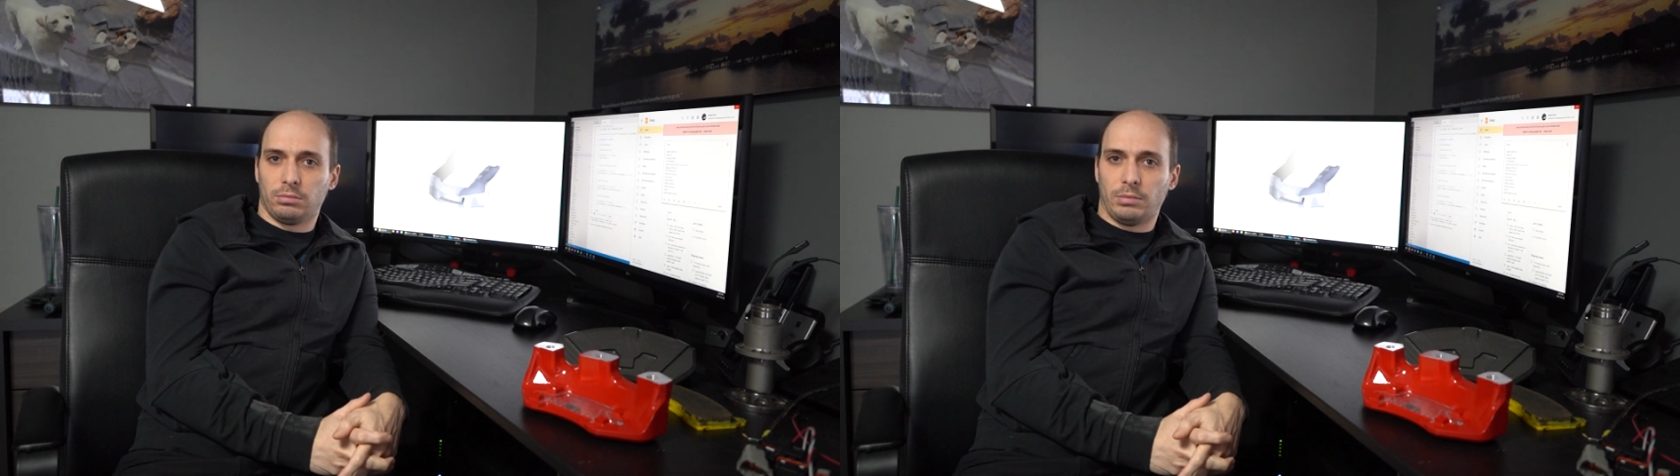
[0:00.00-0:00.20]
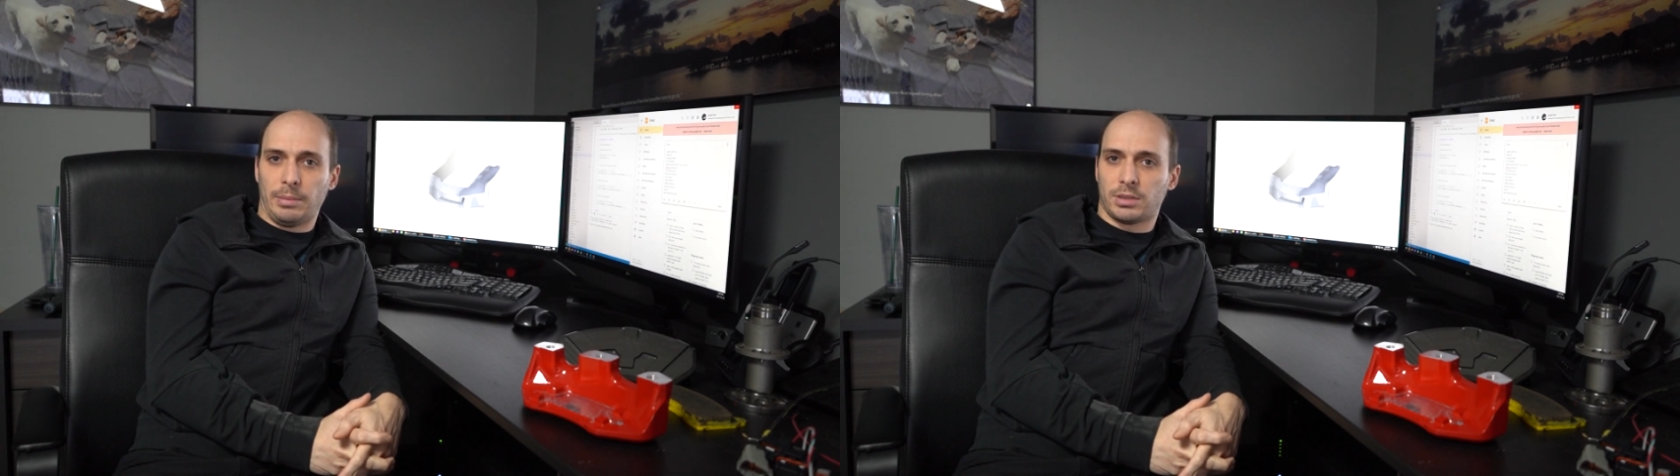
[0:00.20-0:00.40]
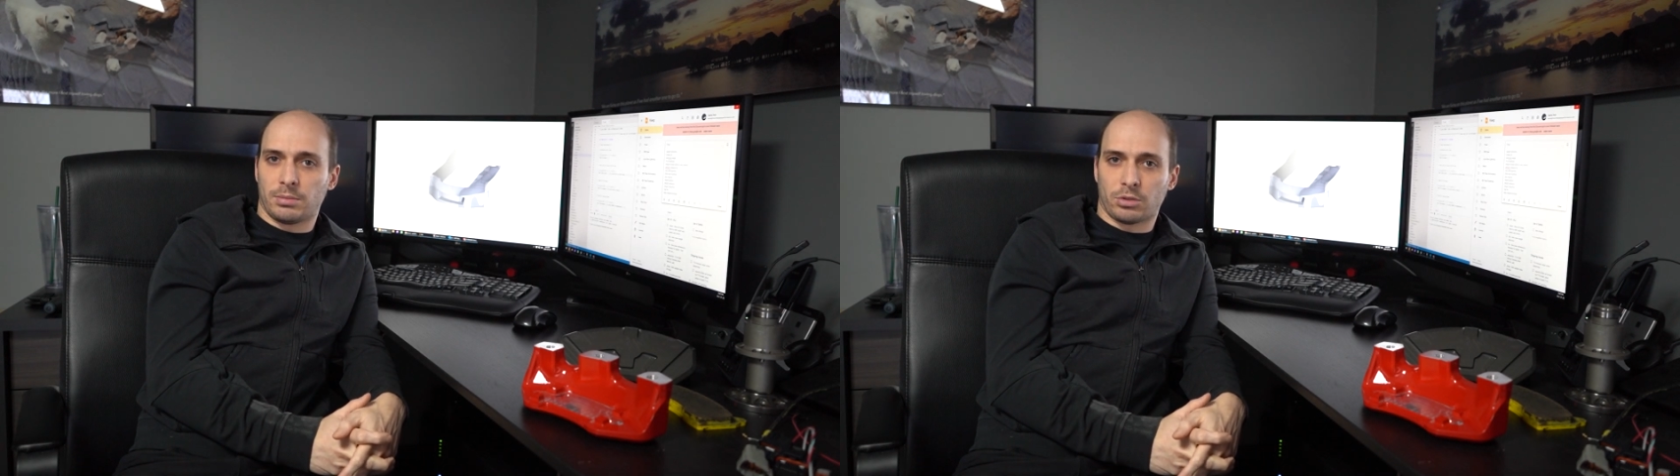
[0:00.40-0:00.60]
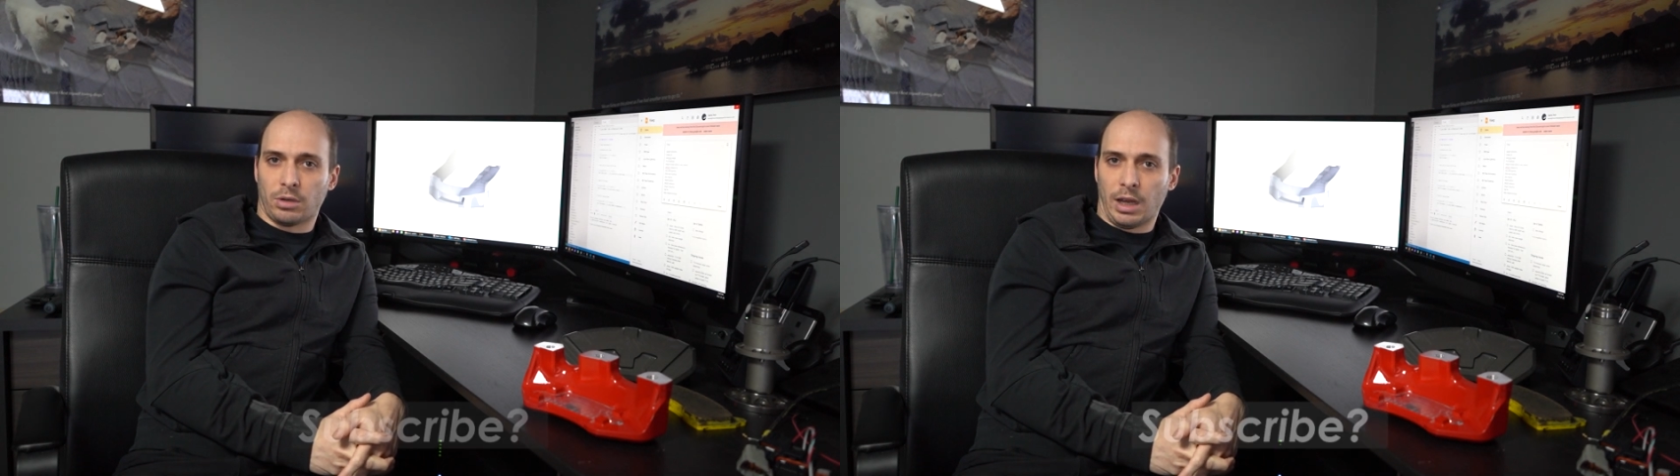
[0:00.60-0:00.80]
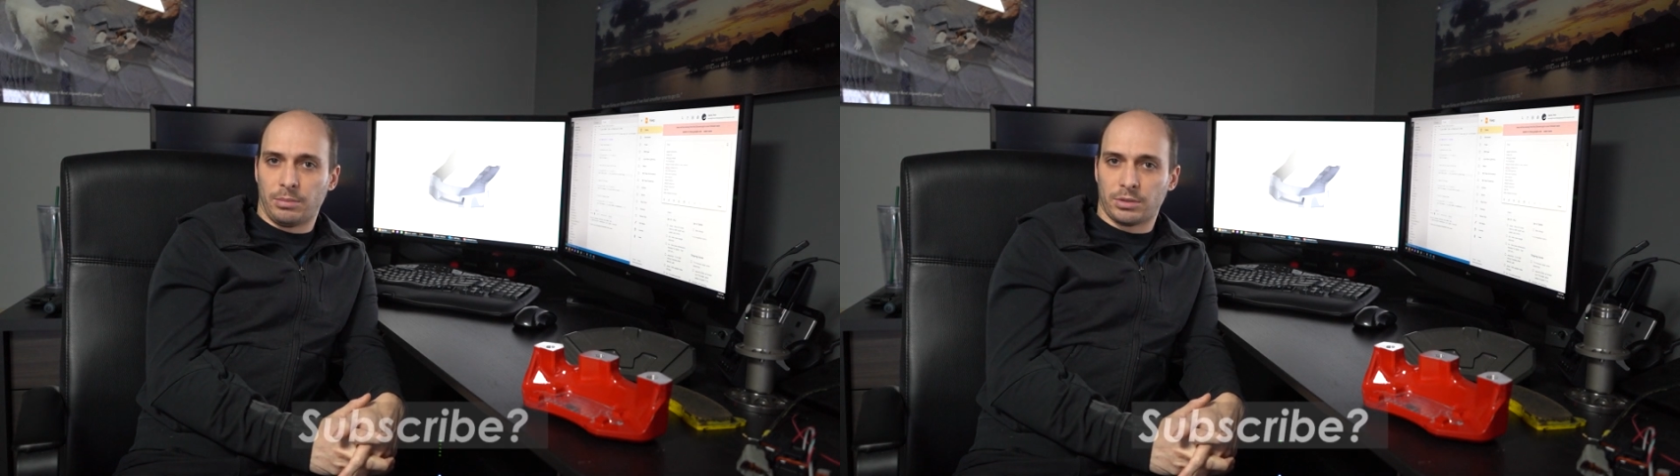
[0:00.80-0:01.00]
maybe
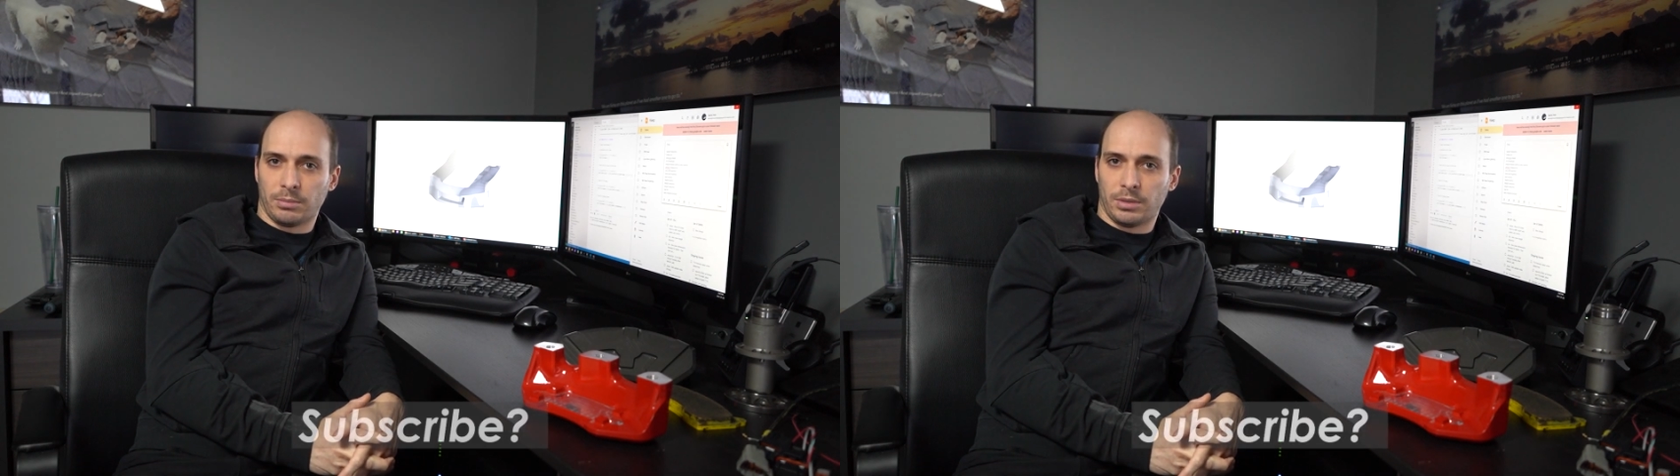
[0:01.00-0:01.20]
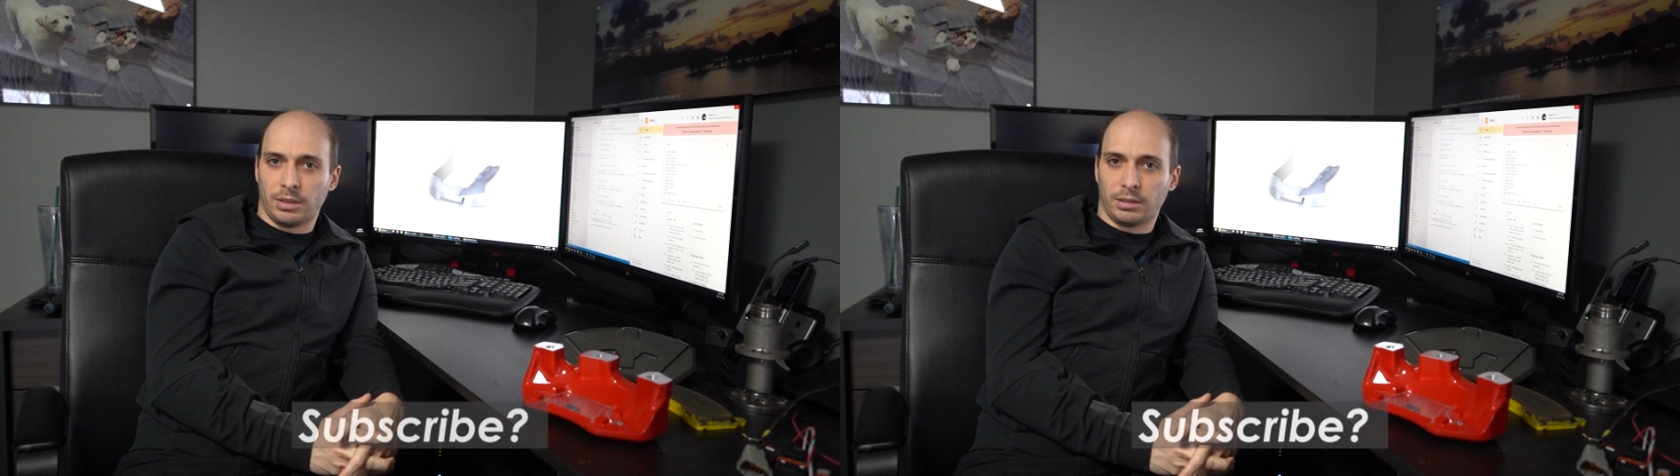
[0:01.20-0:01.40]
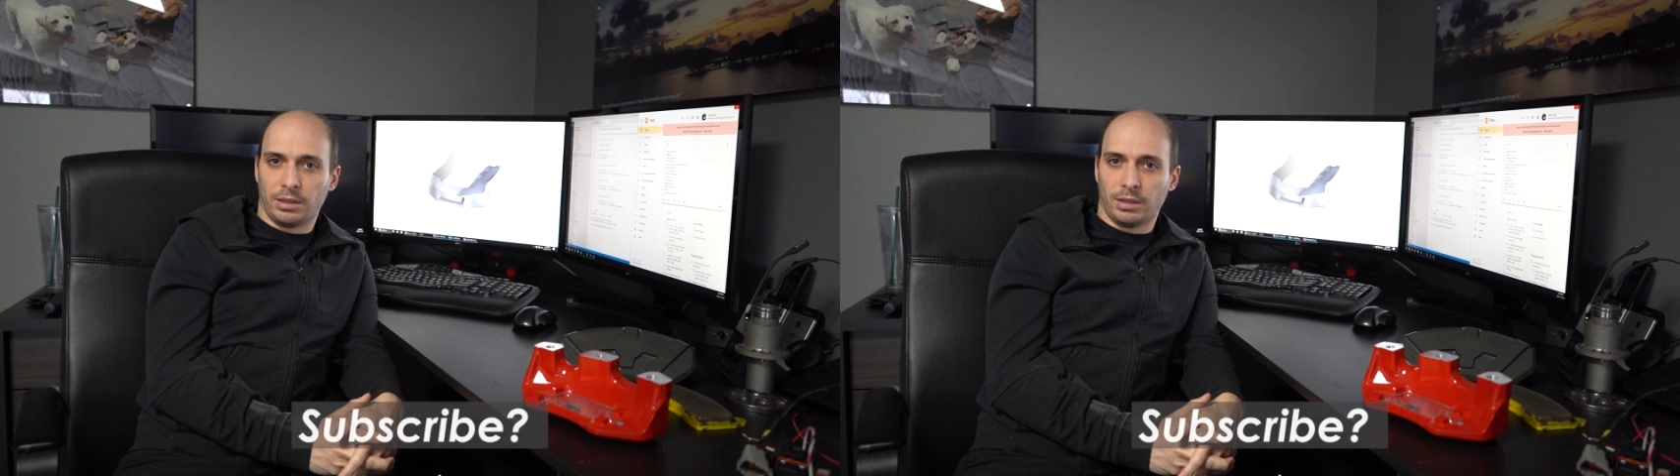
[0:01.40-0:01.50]
subscribe or something